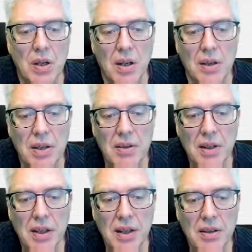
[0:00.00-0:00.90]
And here I
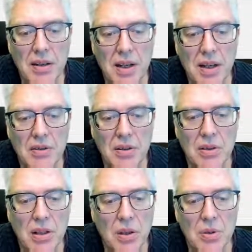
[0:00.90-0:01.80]
get an error
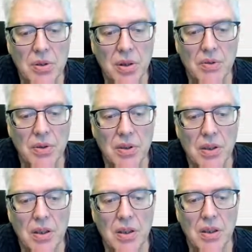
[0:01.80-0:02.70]
out of
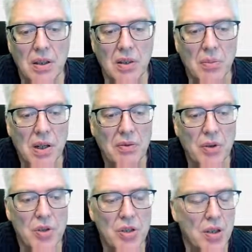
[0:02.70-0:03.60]
my
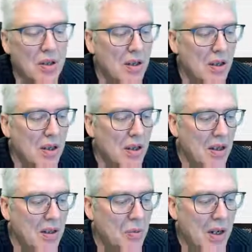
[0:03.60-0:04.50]
function,
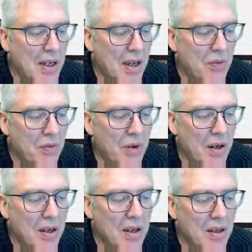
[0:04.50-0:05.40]
the
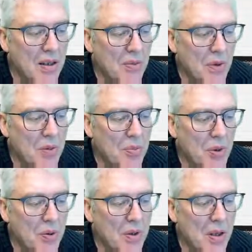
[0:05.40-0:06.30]
YFI, and what the
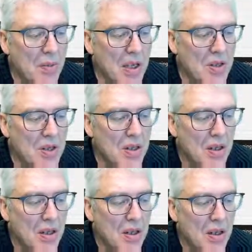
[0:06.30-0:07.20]
program is.
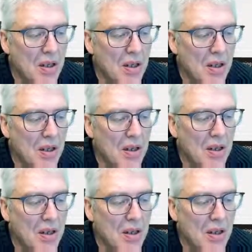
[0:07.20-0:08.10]

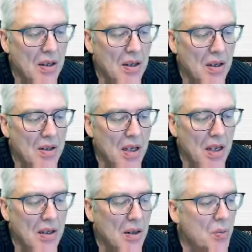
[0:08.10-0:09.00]
Let's say
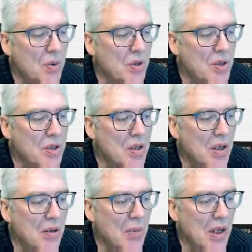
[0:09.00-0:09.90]
that was
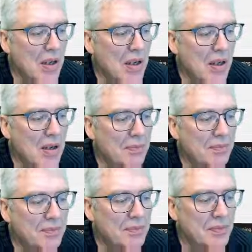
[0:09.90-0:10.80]
my
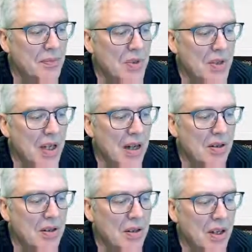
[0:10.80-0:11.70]

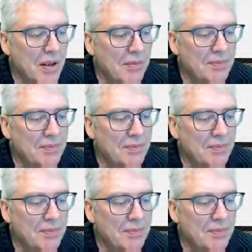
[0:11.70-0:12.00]
skeleton here.